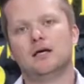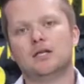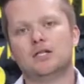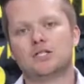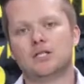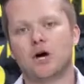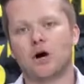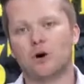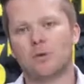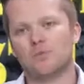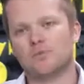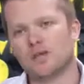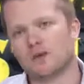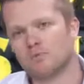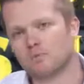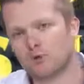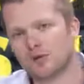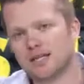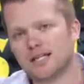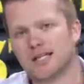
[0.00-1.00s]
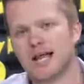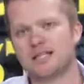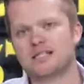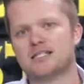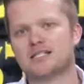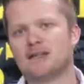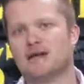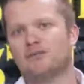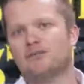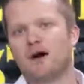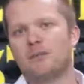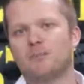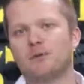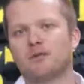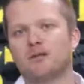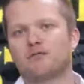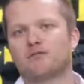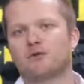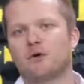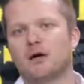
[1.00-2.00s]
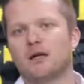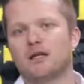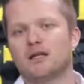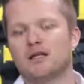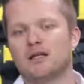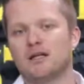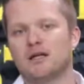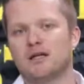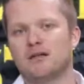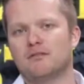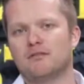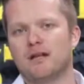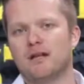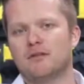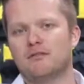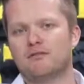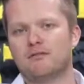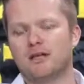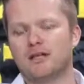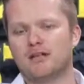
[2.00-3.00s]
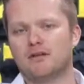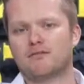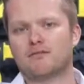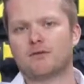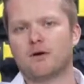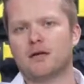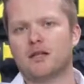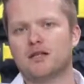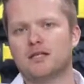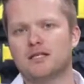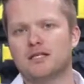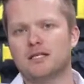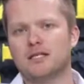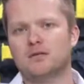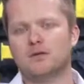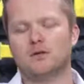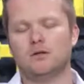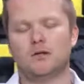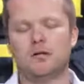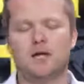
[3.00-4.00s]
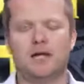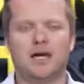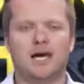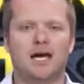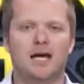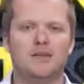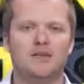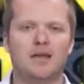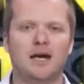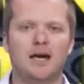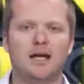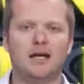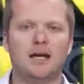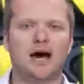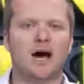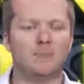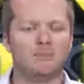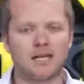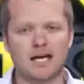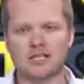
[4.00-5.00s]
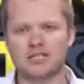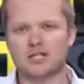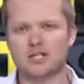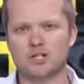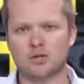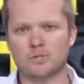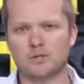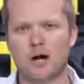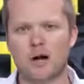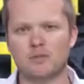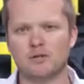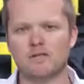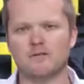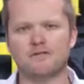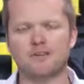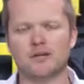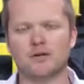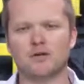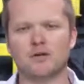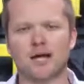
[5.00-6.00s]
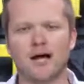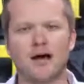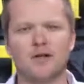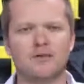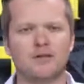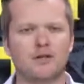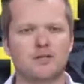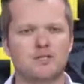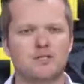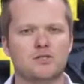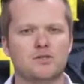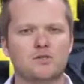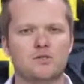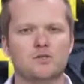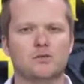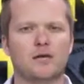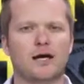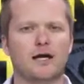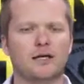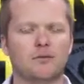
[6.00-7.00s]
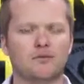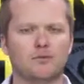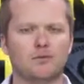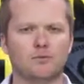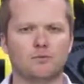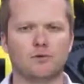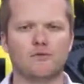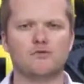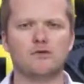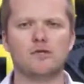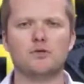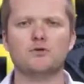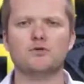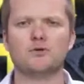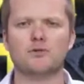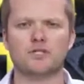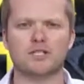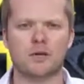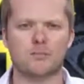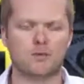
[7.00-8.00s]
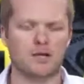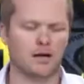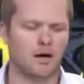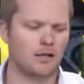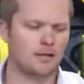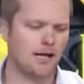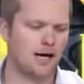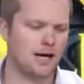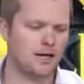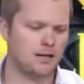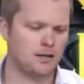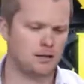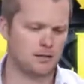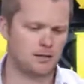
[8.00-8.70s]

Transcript: So bring that stuff up in the front of the in, in, in, the front of the deal, and then I'm guessing you're probably figuring out this through like reviews or something online.